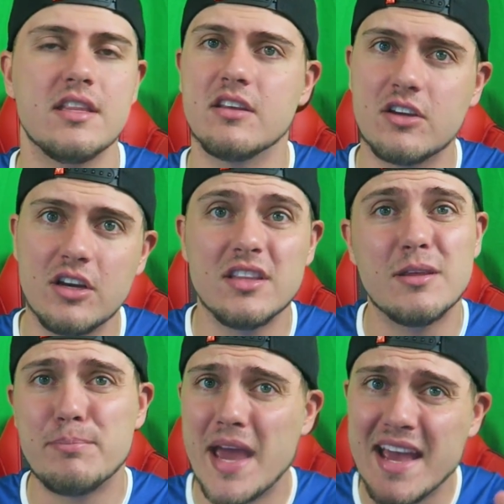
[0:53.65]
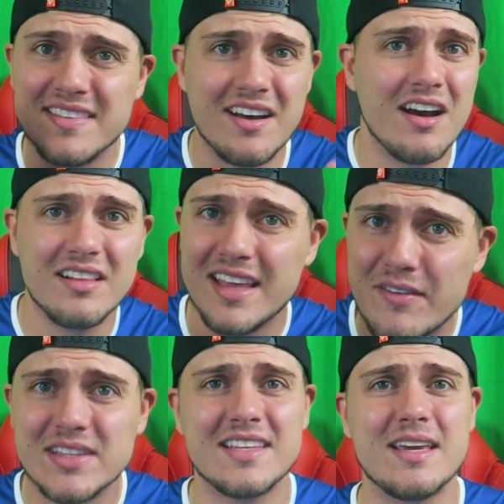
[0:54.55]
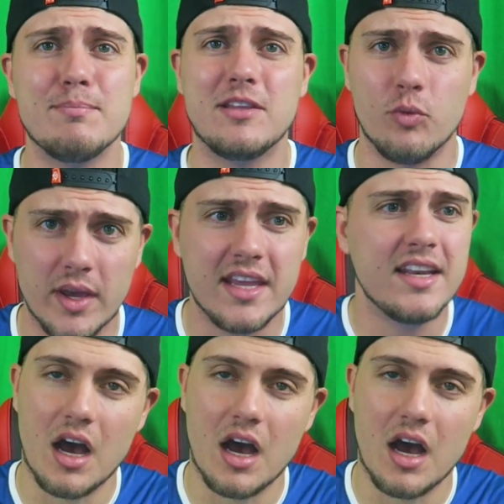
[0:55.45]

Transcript: the good, the bad, the ugly, everything in between.